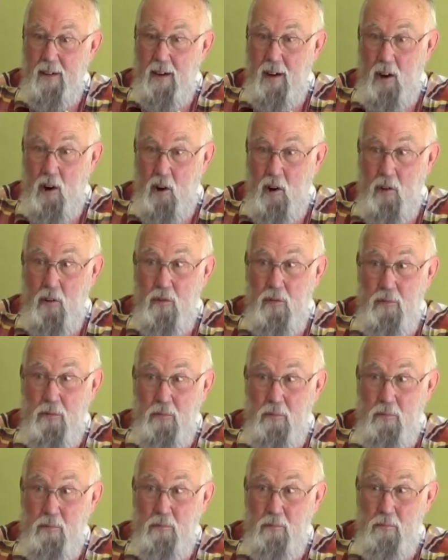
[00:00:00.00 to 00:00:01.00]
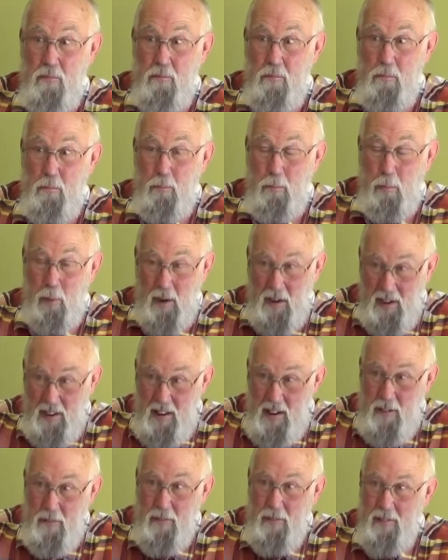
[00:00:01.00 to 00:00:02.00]
our
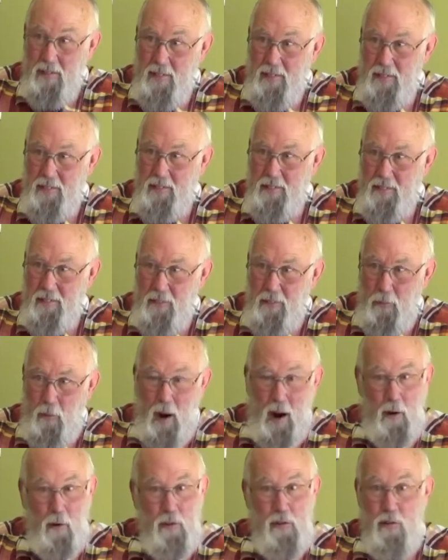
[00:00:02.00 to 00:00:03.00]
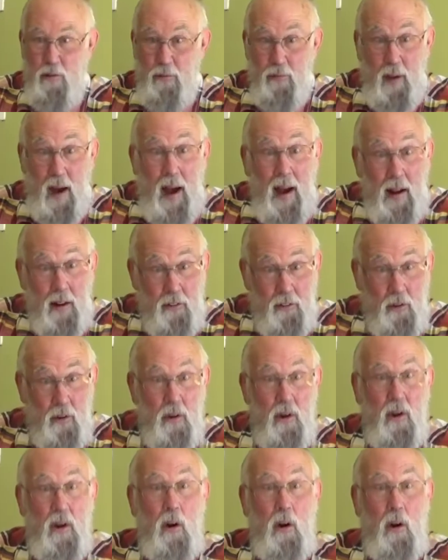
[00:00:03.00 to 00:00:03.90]
belief, wow, it's a fact,